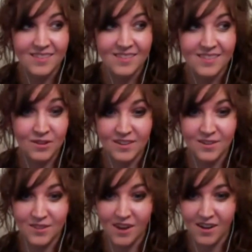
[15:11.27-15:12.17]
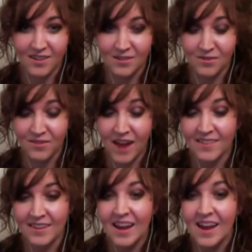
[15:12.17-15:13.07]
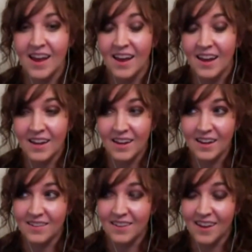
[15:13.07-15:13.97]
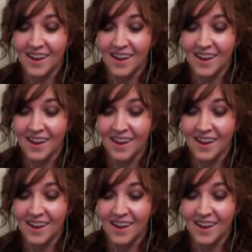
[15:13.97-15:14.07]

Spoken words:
They really do talk so fast. And